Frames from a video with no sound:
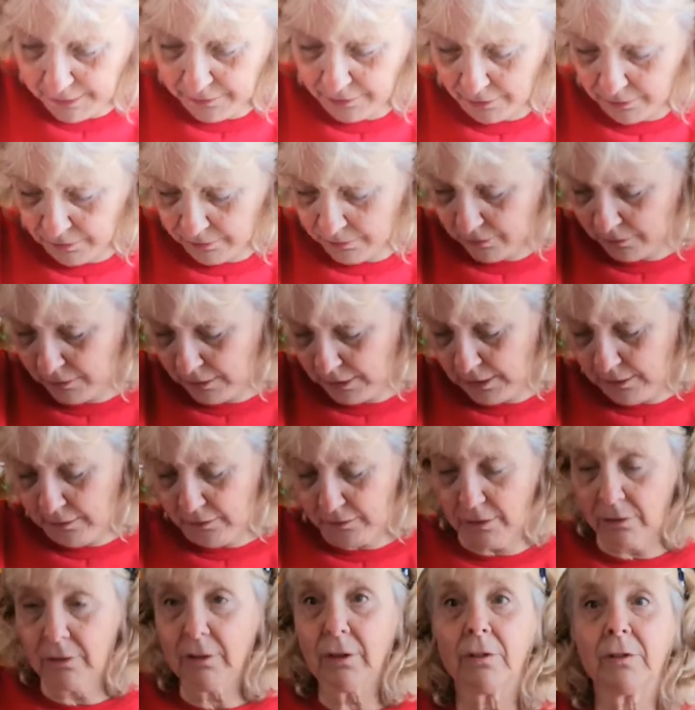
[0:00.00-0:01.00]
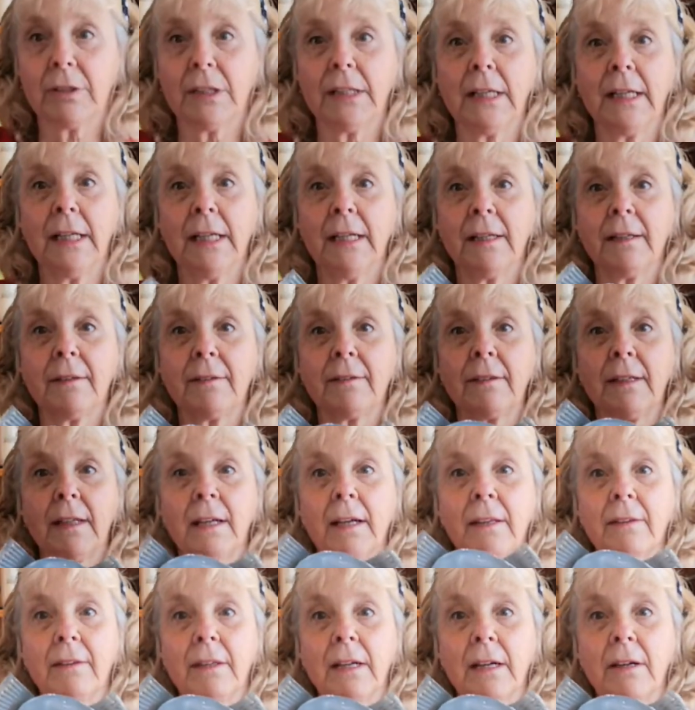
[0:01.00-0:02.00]
it on, so you've got the ears
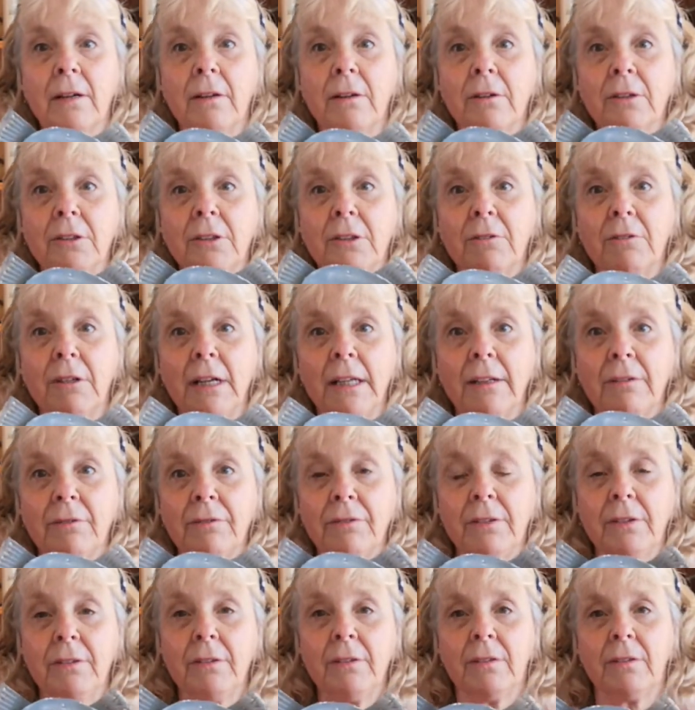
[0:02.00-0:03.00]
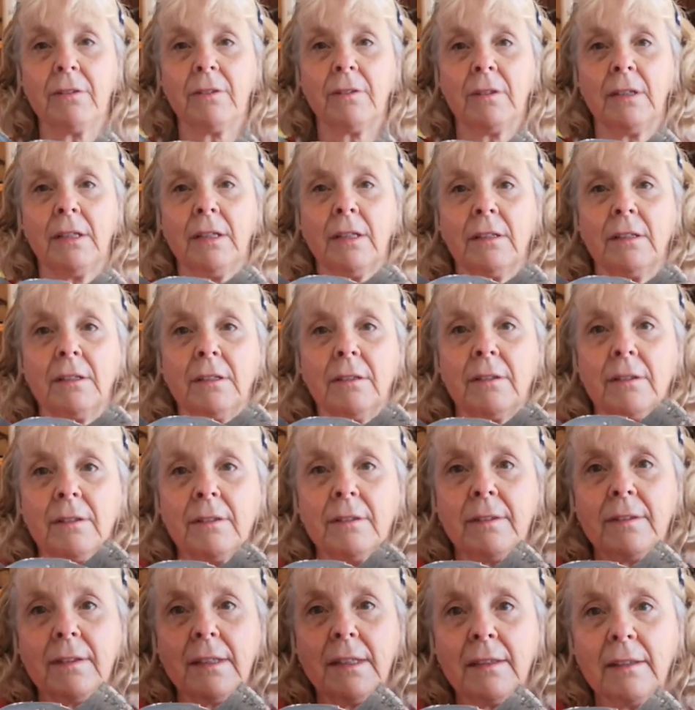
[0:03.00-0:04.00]
like that on your elephant. You can
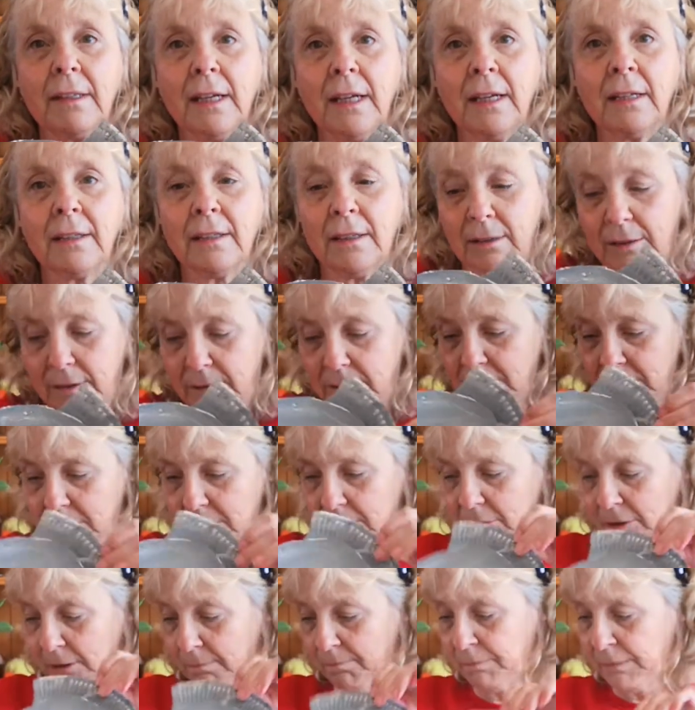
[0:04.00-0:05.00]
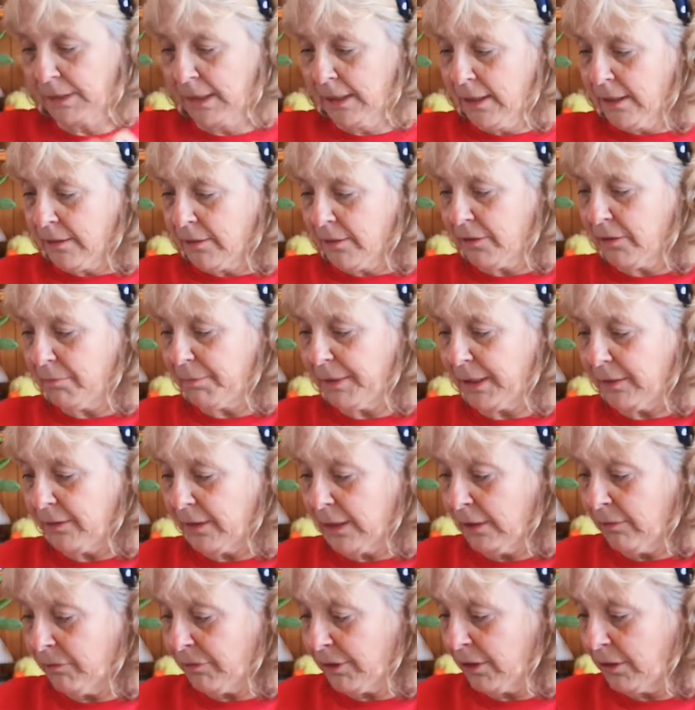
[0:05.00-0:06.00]
see that, can't you? Then the bit that
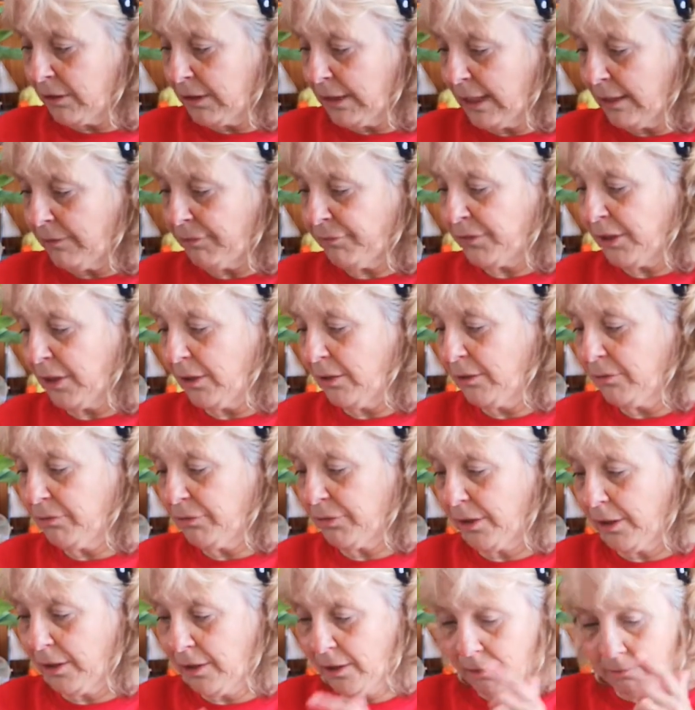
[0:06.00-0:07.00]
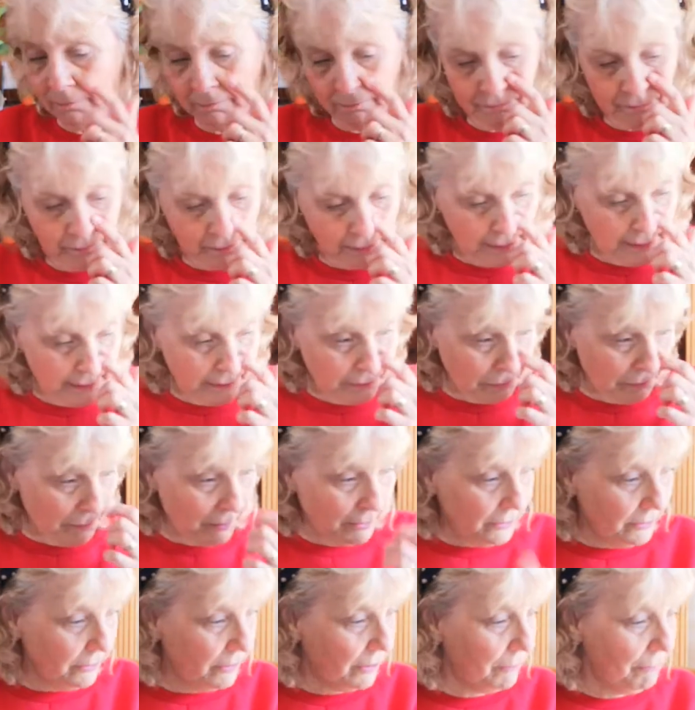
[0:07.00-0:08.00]
you've got left over is
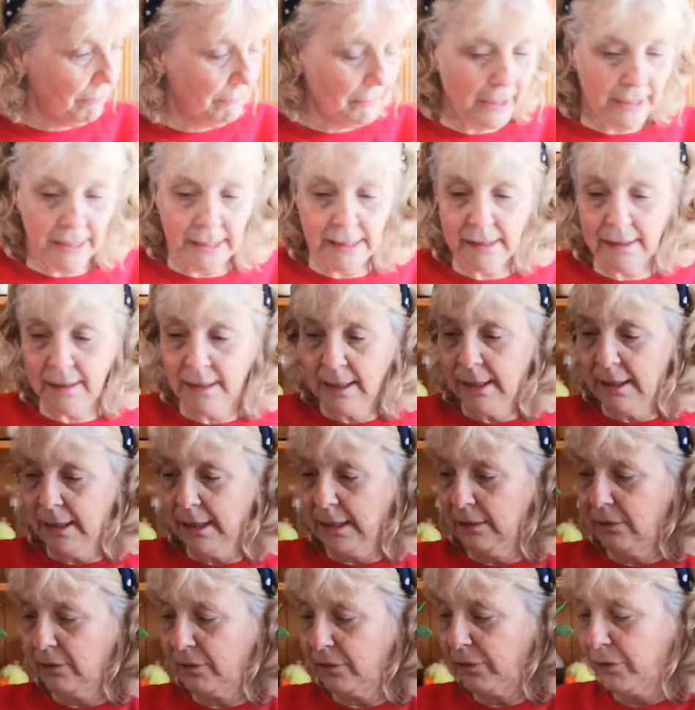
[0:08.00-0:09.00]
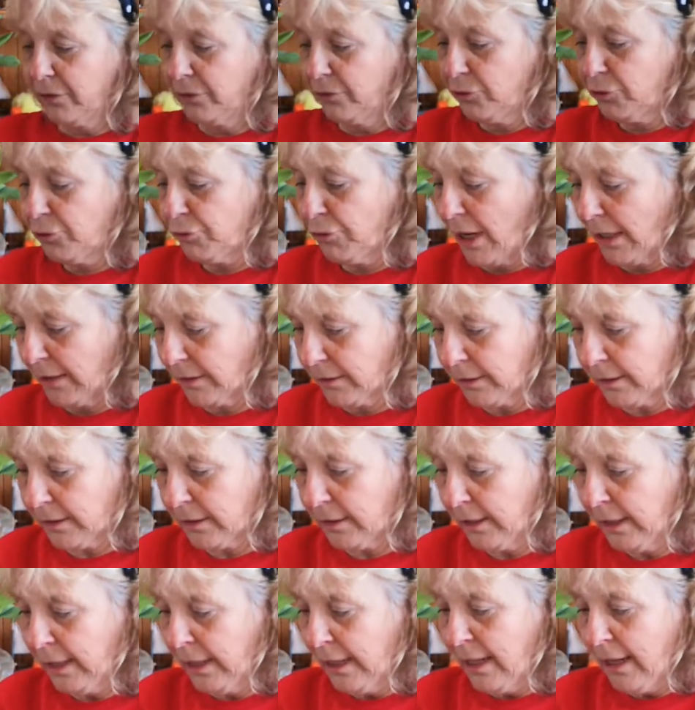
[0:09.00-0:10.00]
what you can make into the
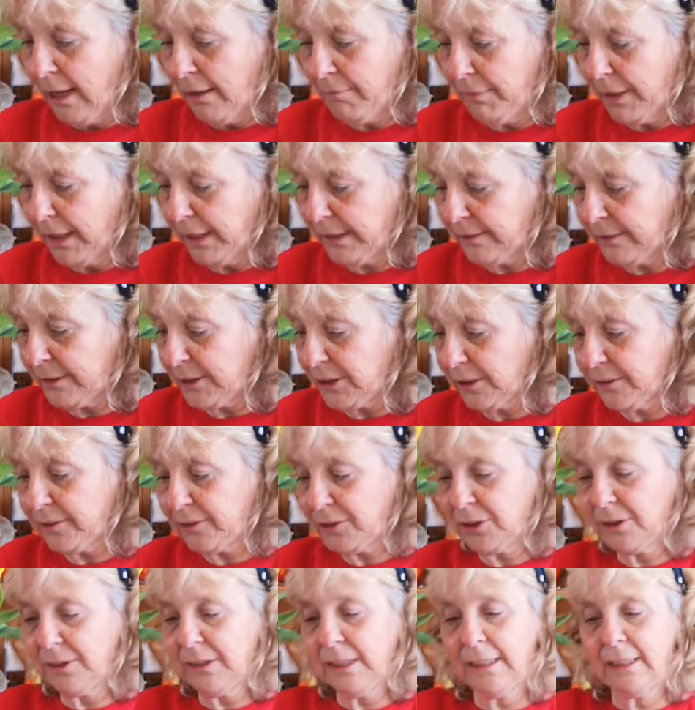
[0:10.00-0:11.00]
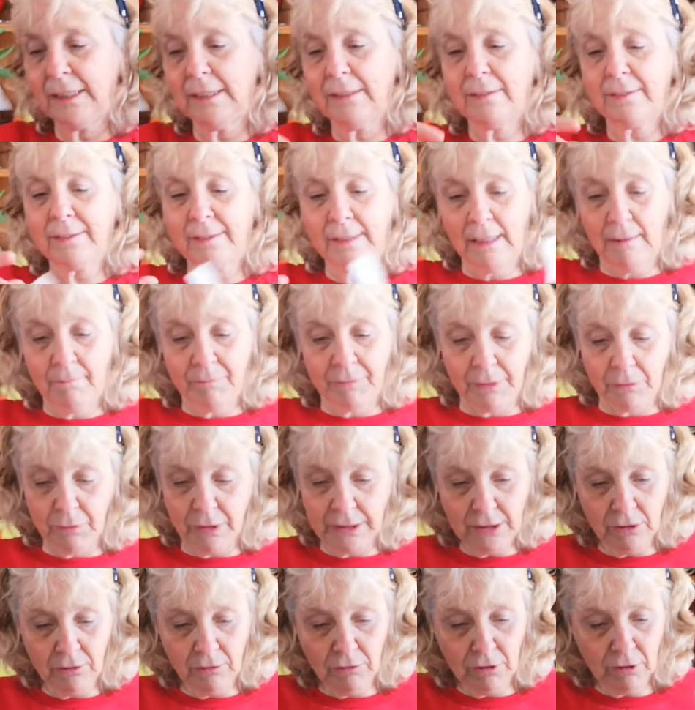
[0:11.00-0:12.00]
trunk. And my suggestion is that
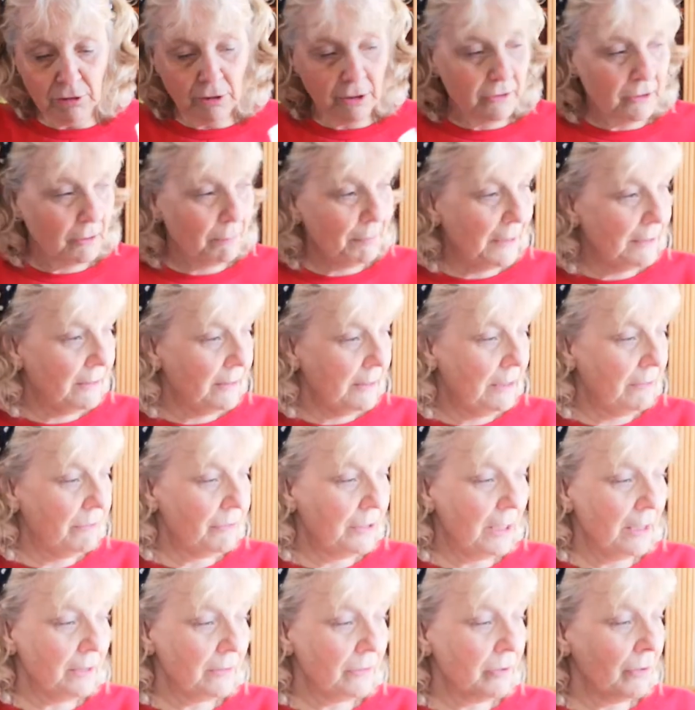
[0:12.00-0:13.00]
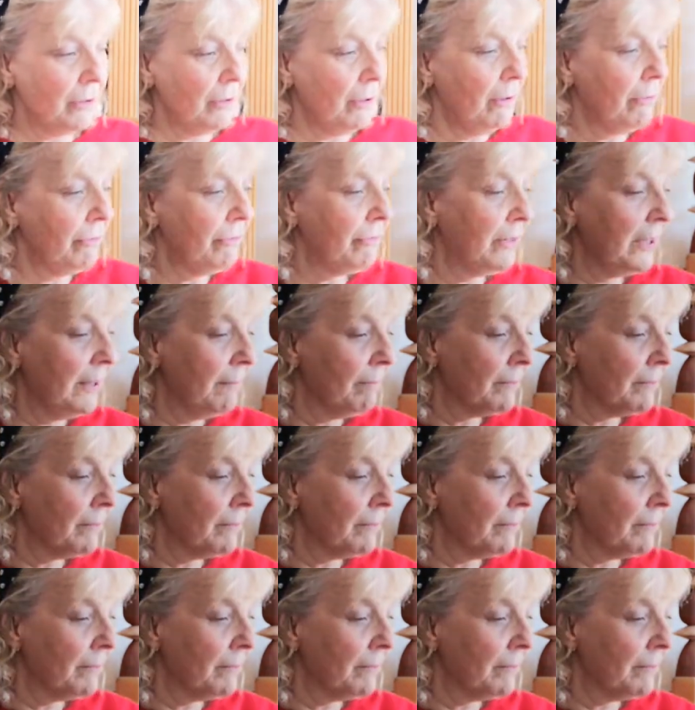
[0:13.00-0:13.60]
when you look at the bit that you've cut off,